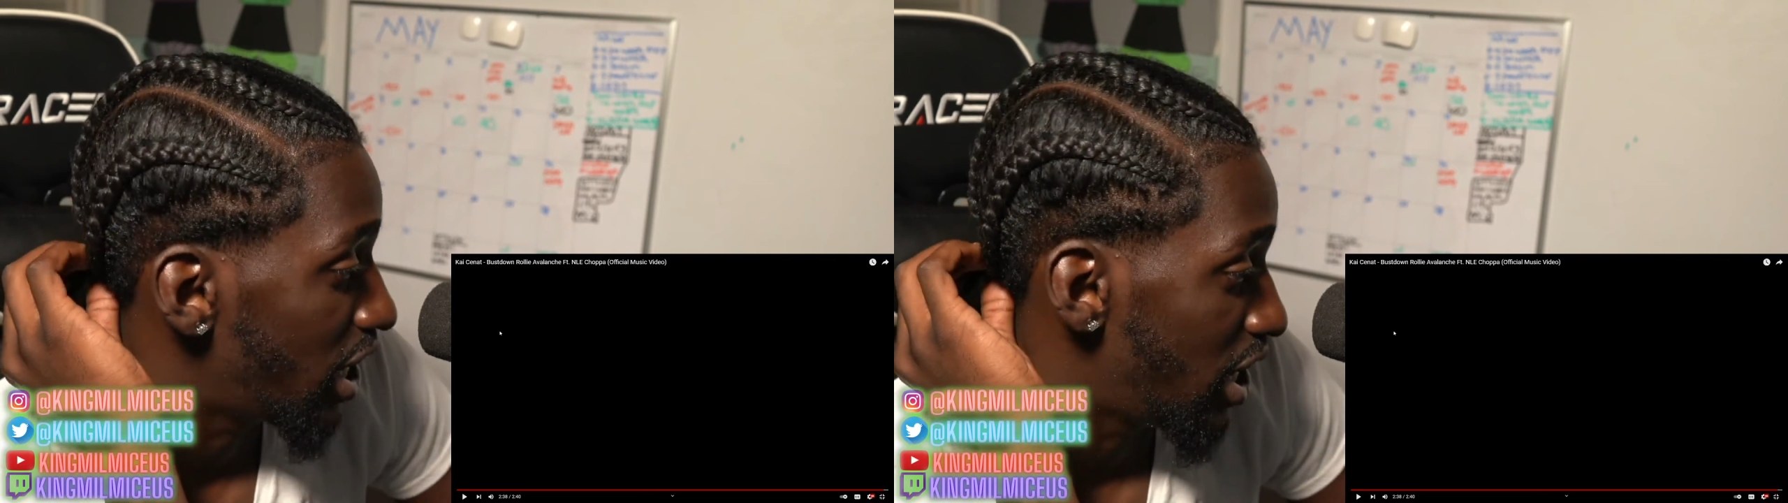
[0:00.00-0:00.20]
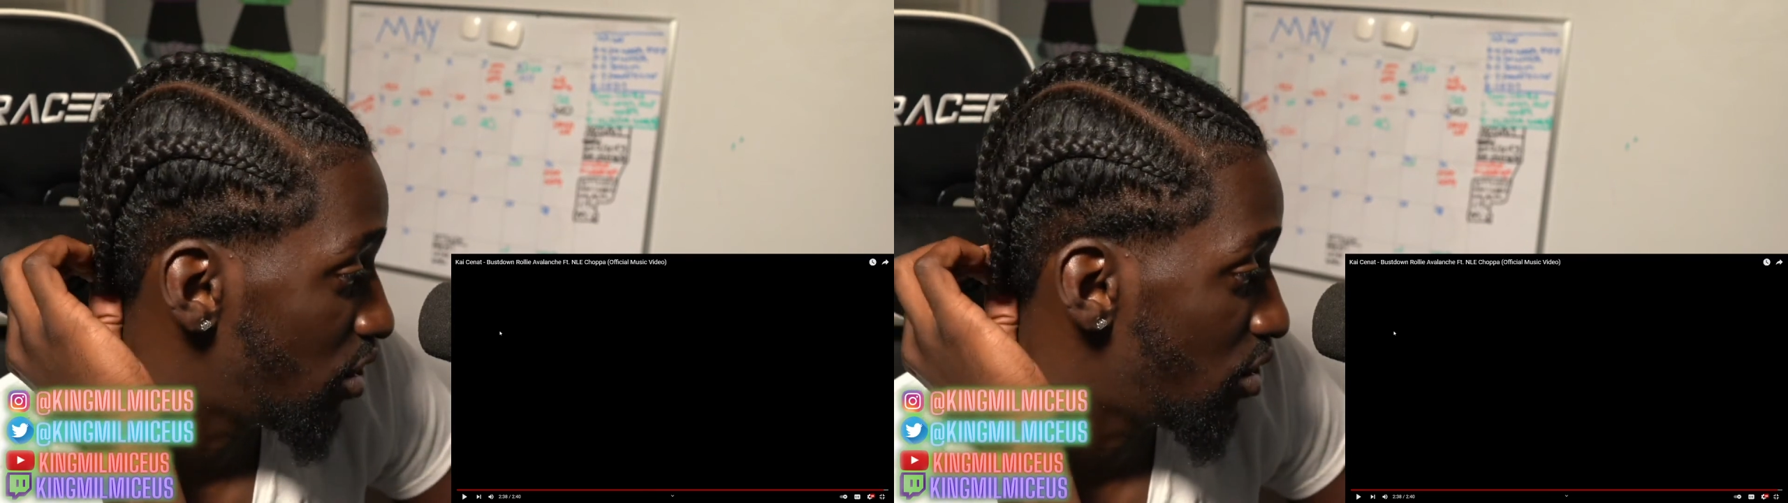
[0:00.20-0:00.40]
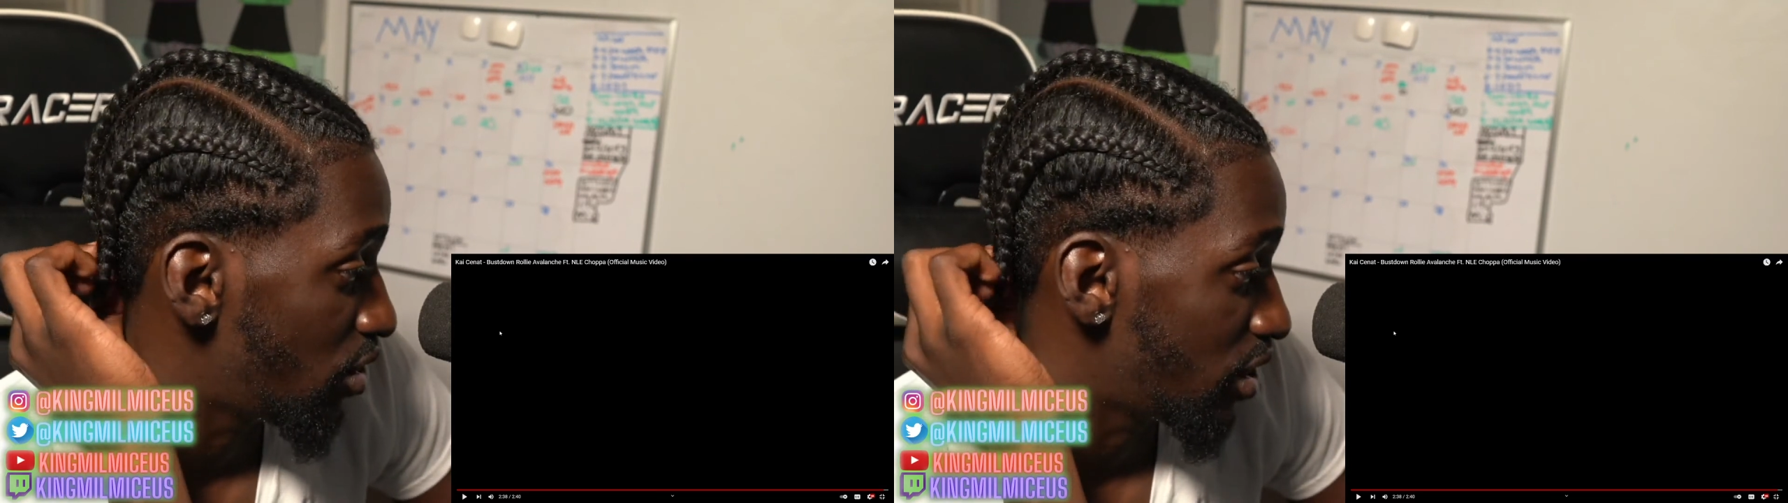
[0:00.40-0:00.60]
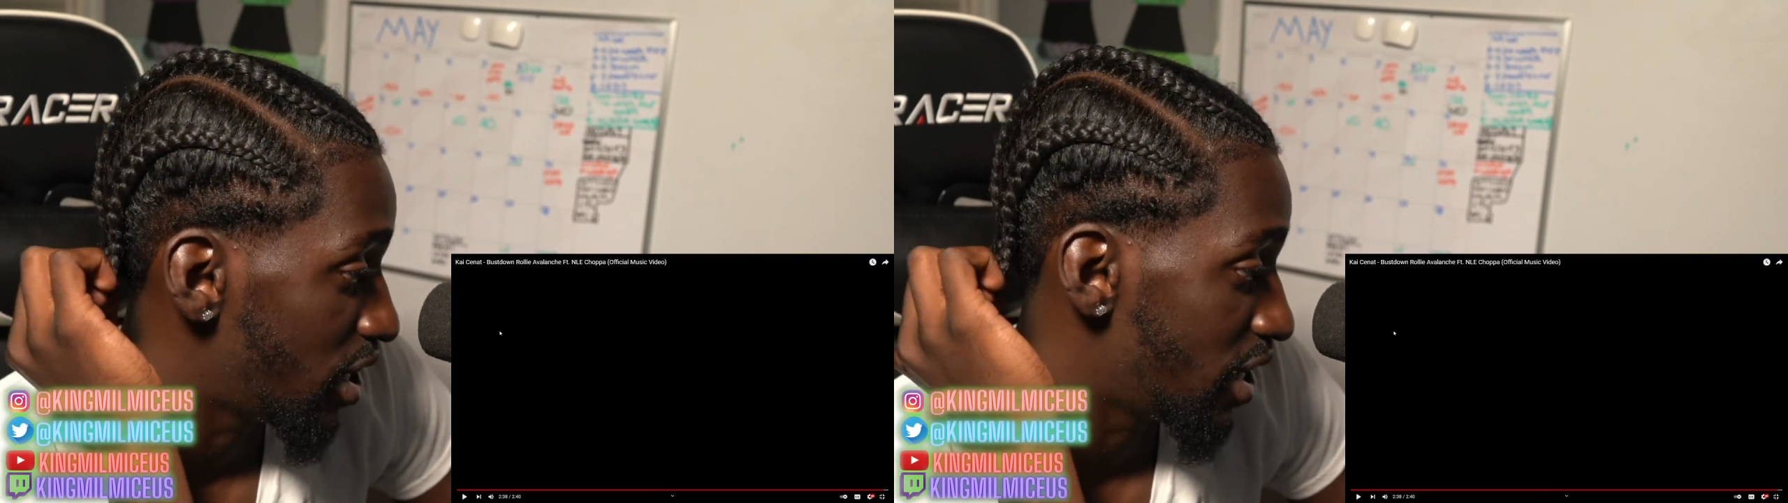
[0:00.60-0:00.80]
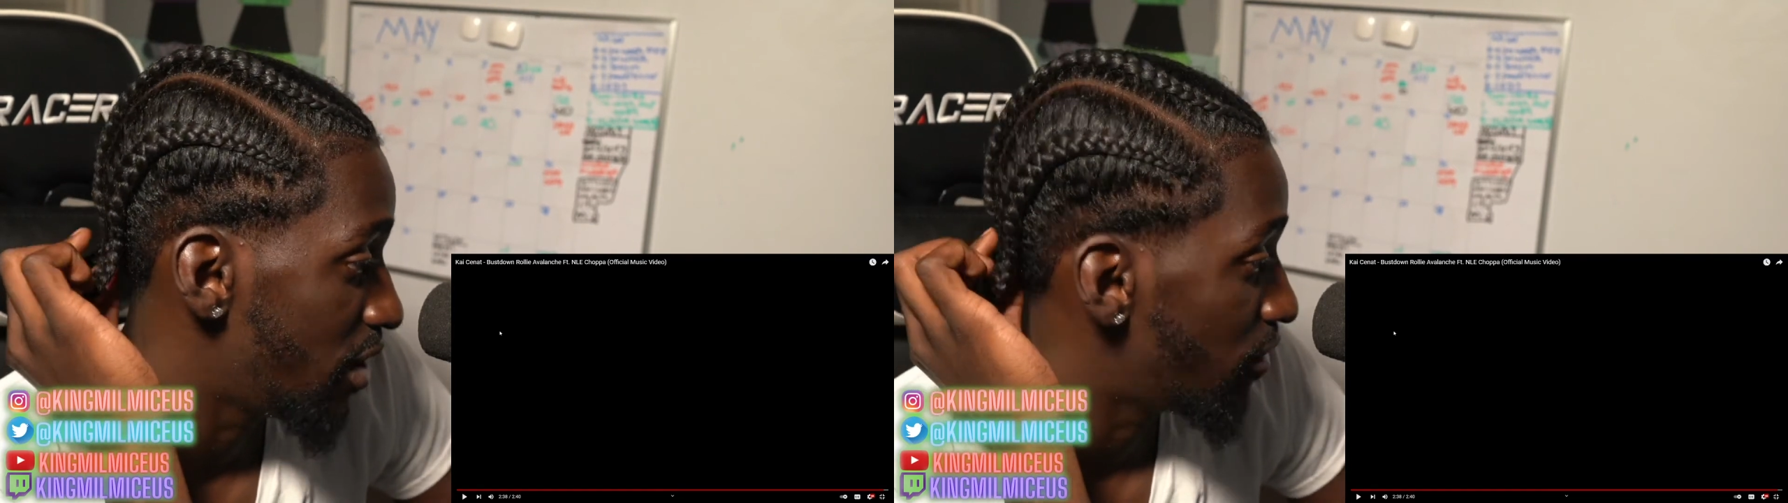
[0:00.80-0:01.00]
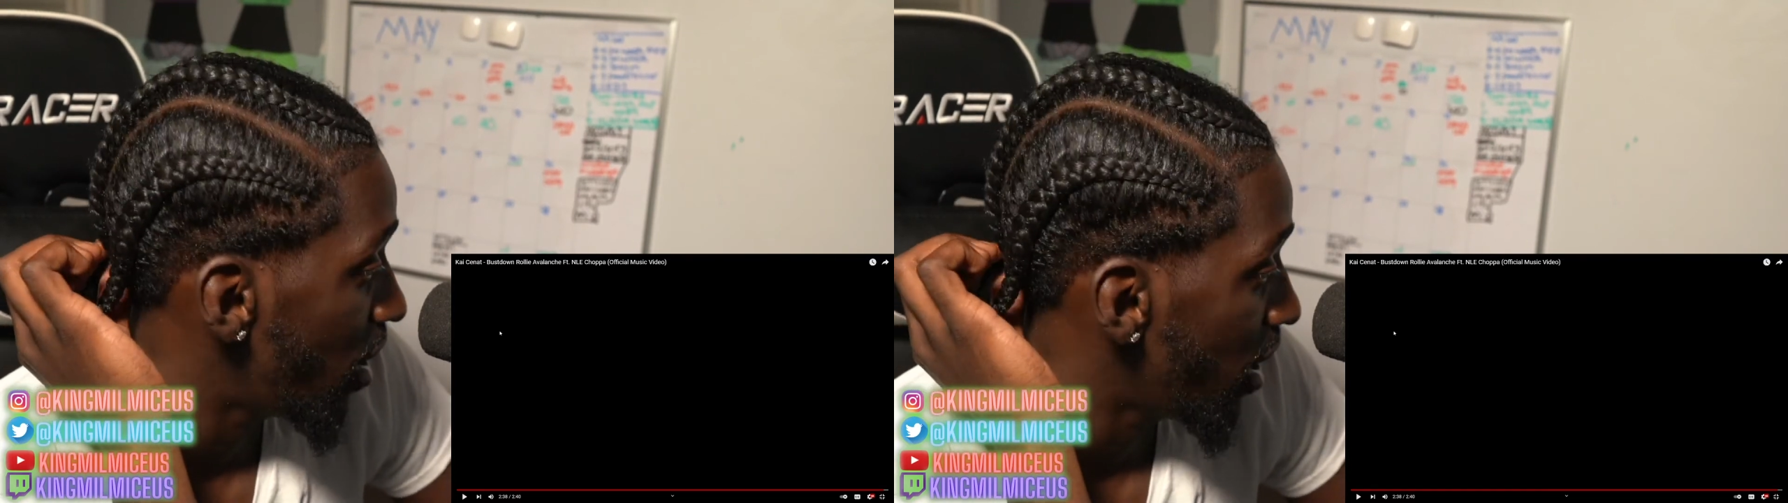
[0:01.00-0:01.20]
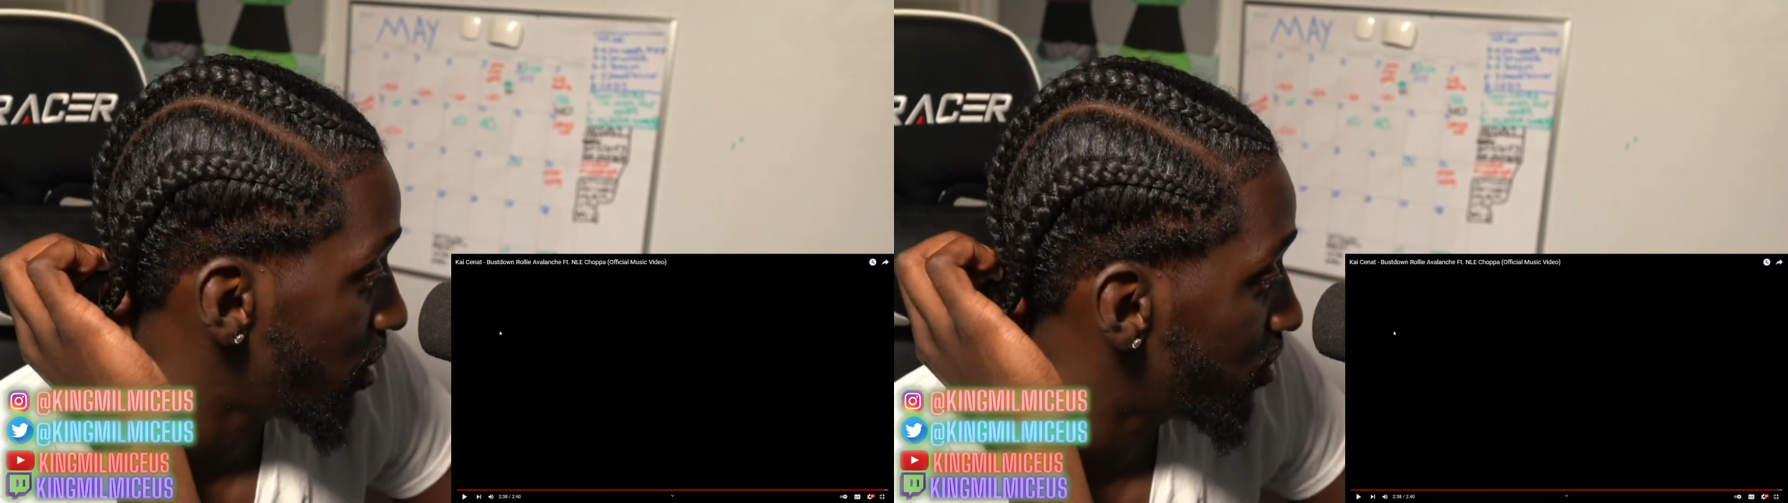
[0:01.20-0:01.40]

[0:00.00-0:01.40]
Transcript: get on, can get right.